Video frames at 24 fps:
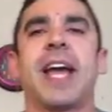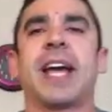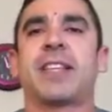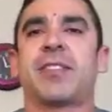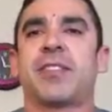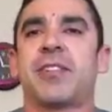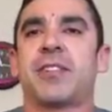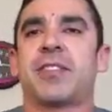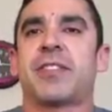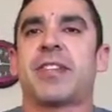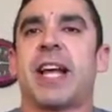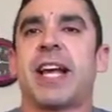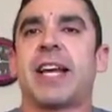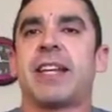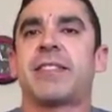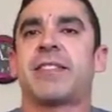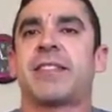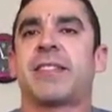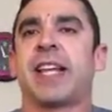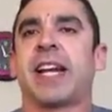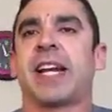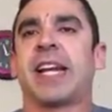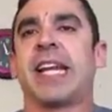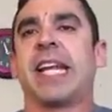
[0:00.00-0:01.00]
exercise
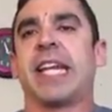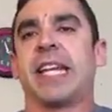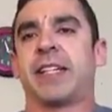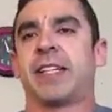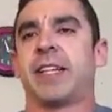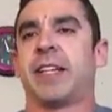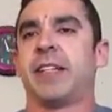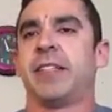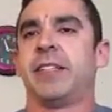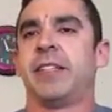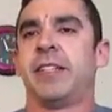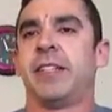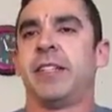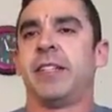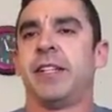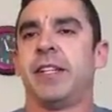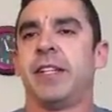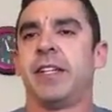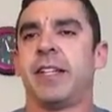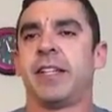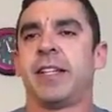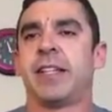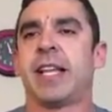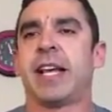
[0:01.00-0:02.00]
technique.
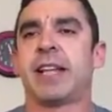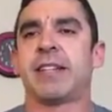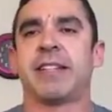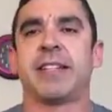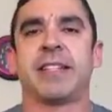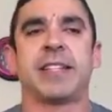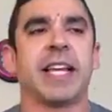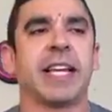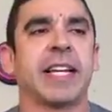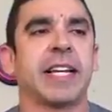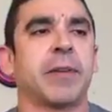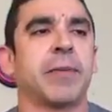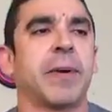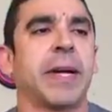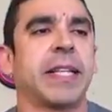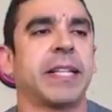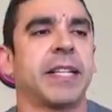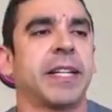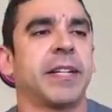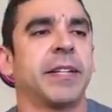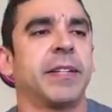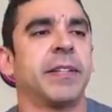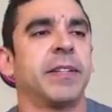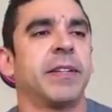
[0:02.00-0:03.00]
That's the ticket right
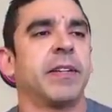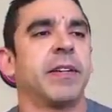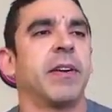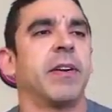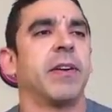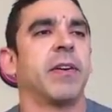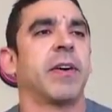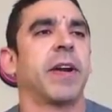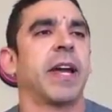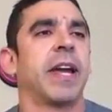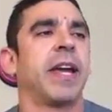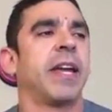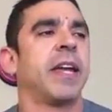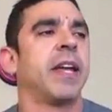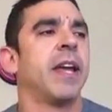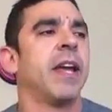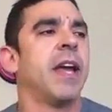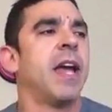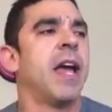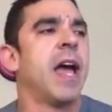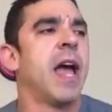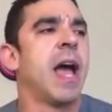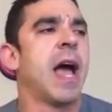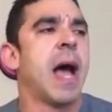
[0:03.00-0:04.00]
there, okay?
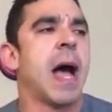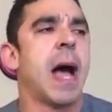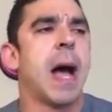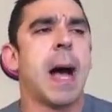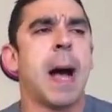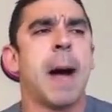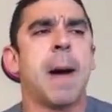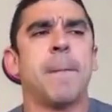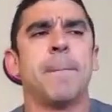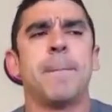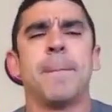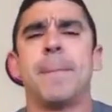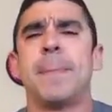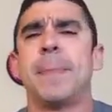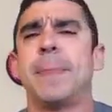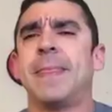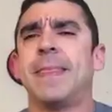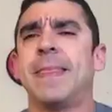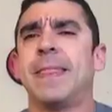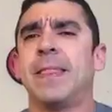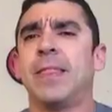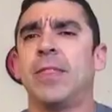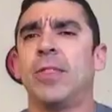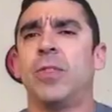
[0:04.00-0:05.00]

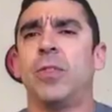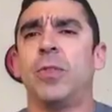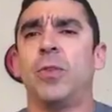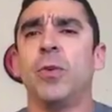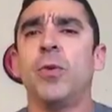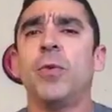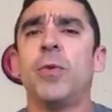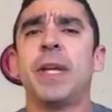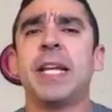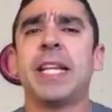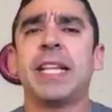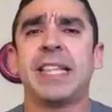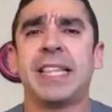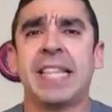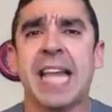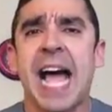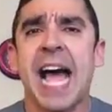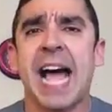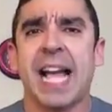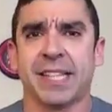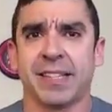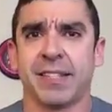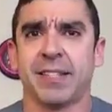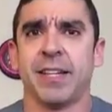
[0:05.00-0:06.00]
Doing
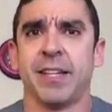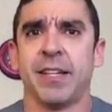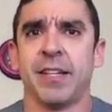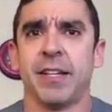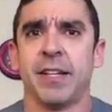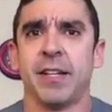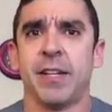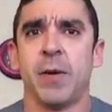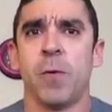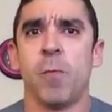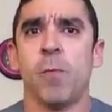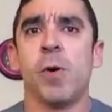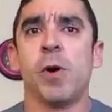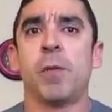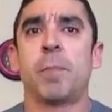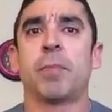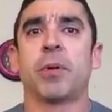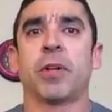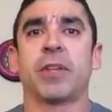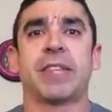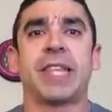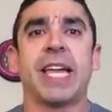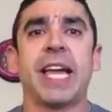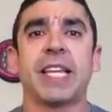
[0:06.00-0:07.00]
that will
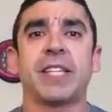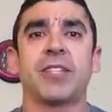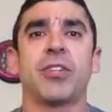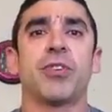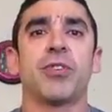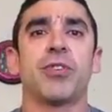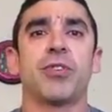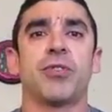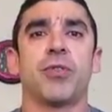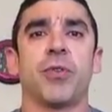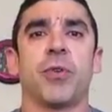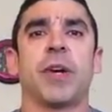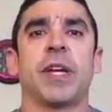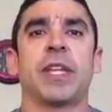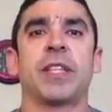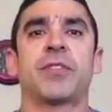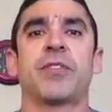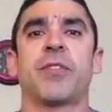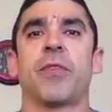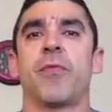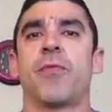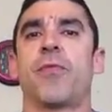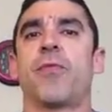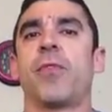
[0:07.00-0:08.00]
protect your
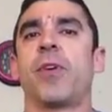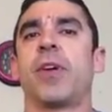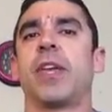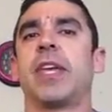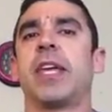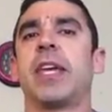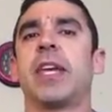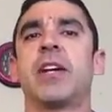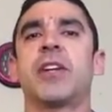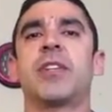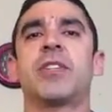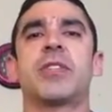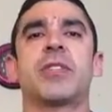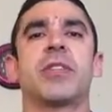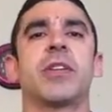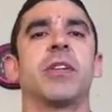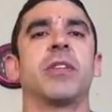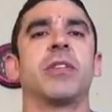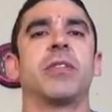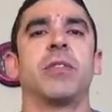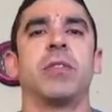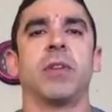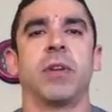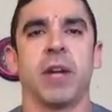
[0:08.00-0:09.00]
joints for years
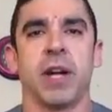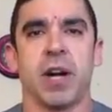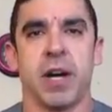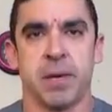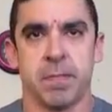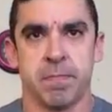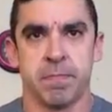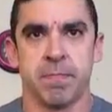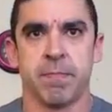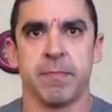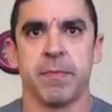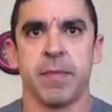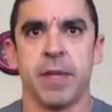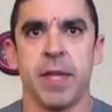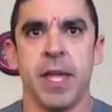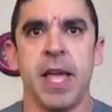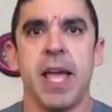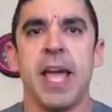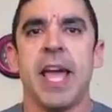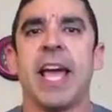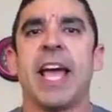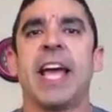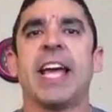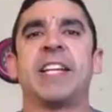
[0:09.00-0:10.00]
to come.
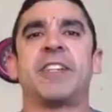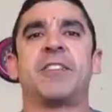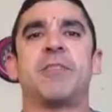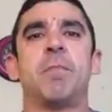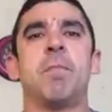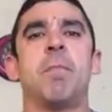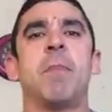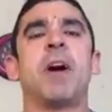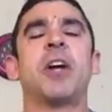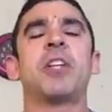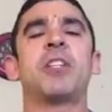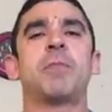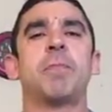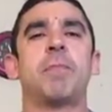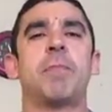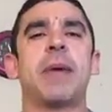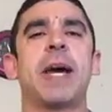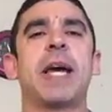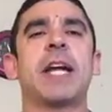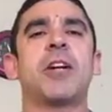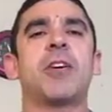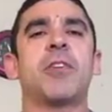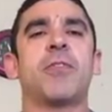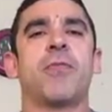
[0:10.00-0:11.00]
It's much
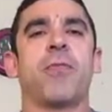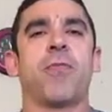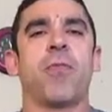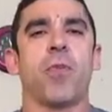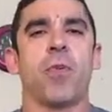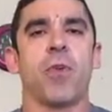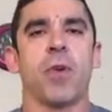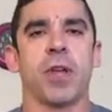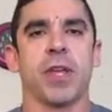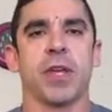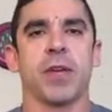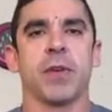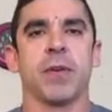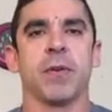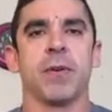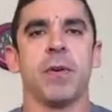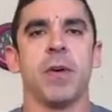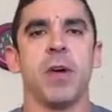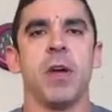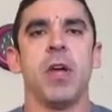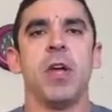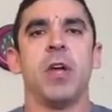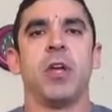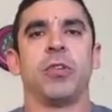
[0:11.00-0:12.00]
better for you
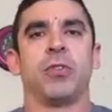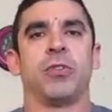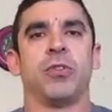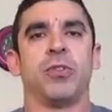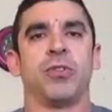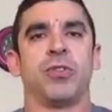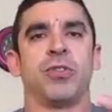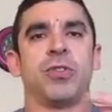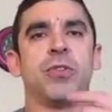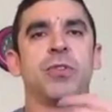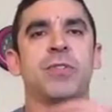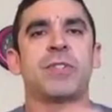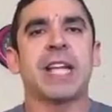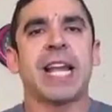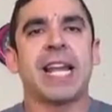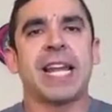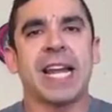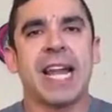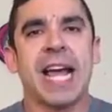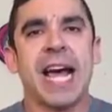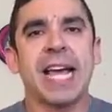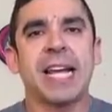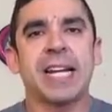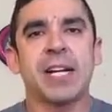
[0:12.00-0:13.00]
to choose a
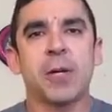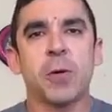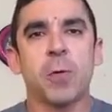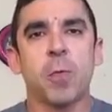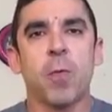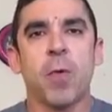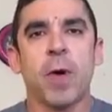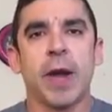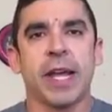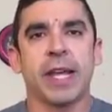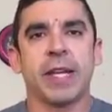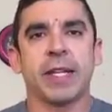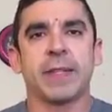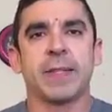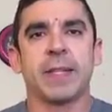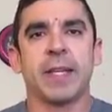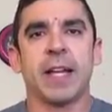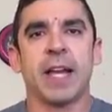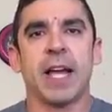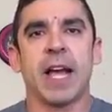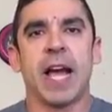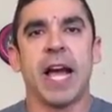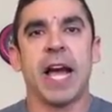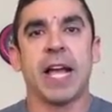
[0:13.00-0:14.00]
lighter weight
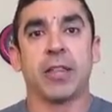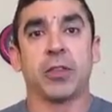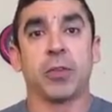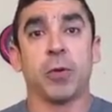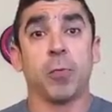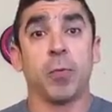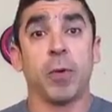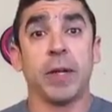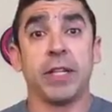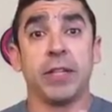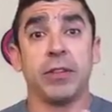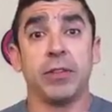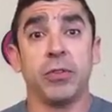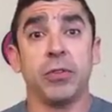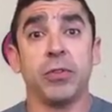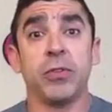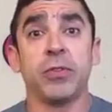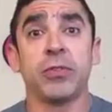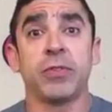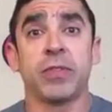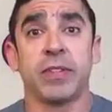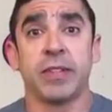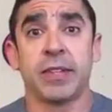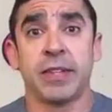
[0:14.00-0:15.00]
and to reduce